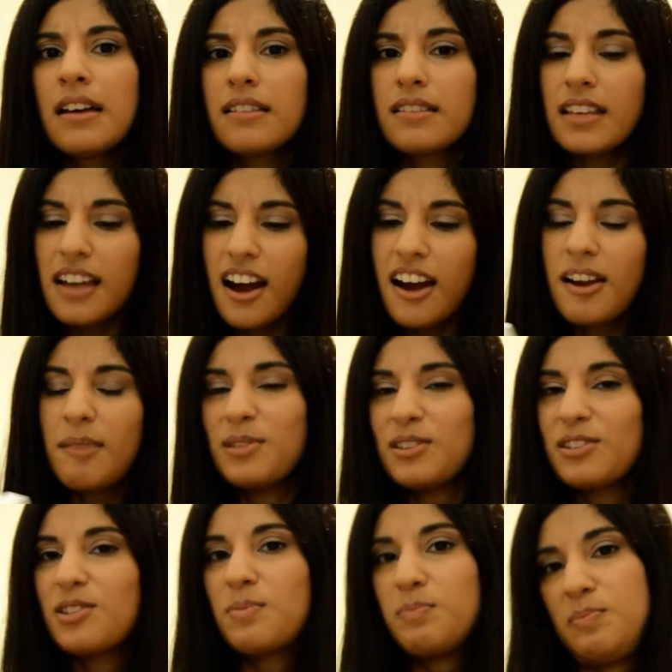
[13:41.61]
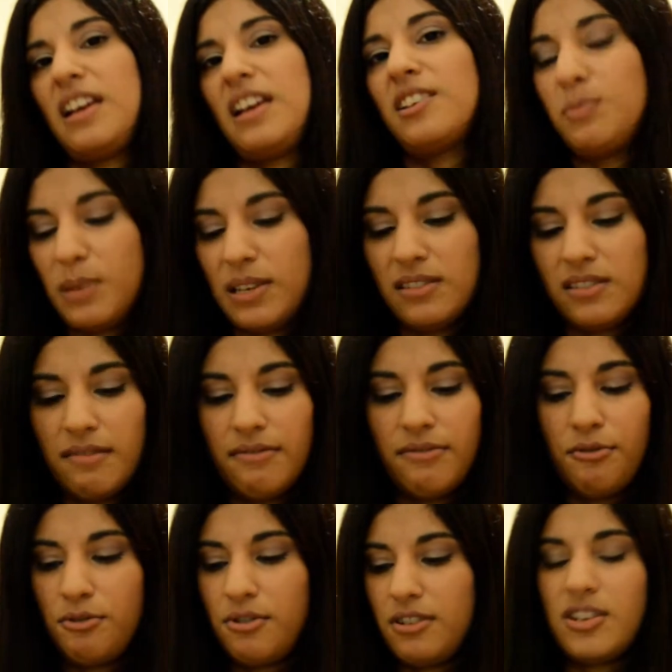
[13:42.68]
They are a bit expensive
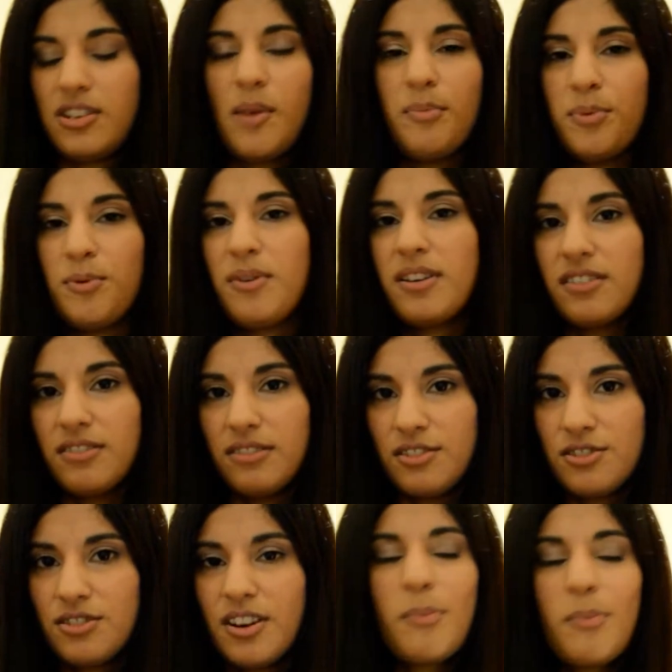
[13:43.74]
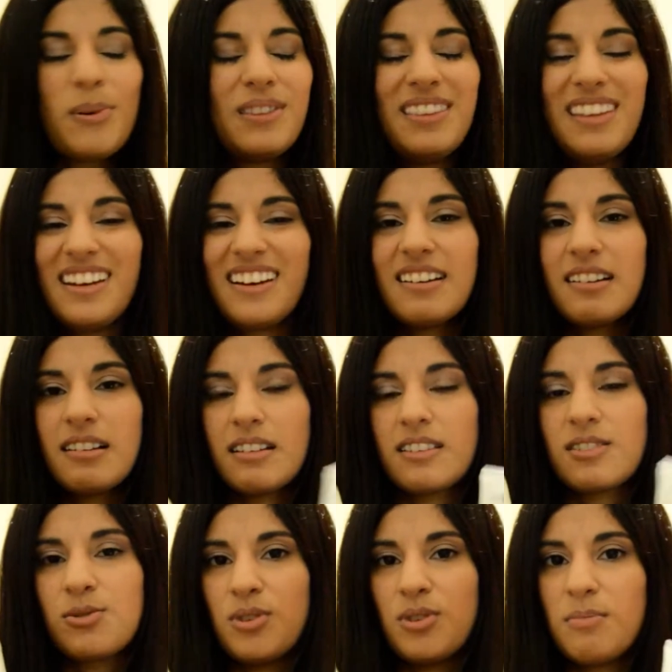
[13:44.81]
for a shampoo and conditioner, but they are
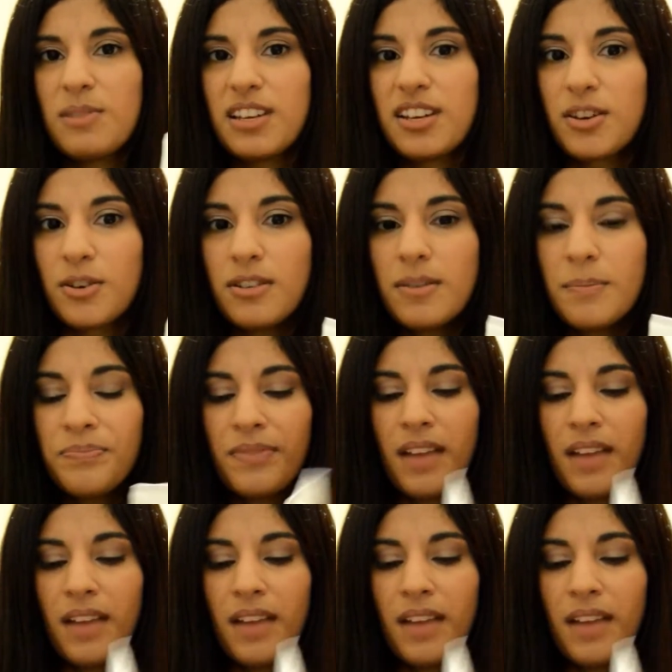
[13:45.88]
extremely good.